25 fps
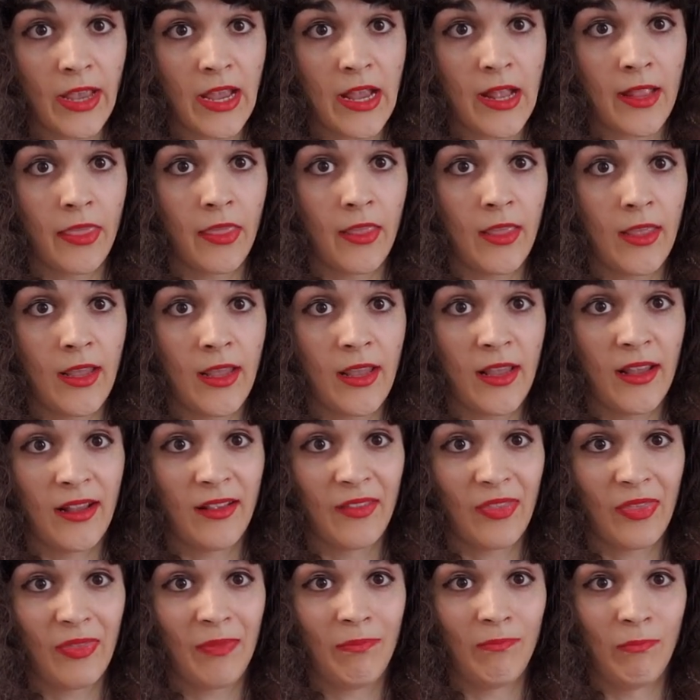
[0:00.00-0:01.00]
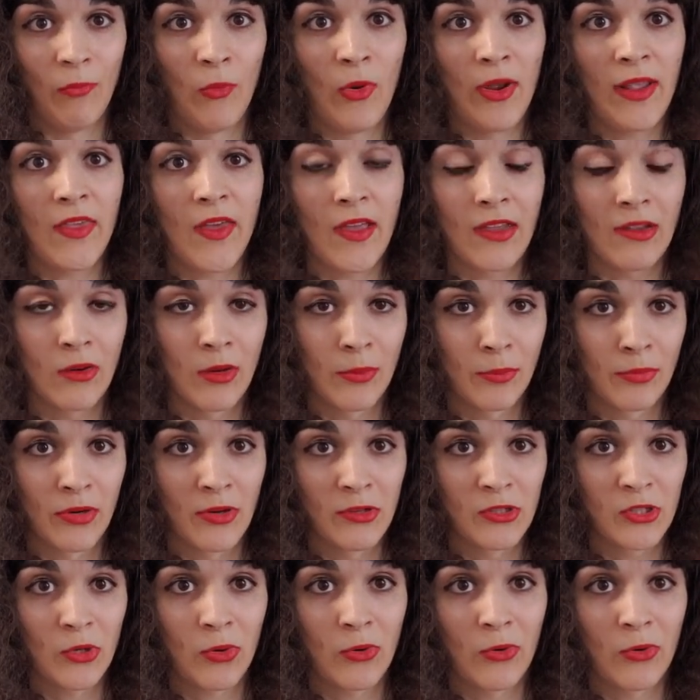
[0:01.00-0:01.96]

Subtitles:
and the way that you approach a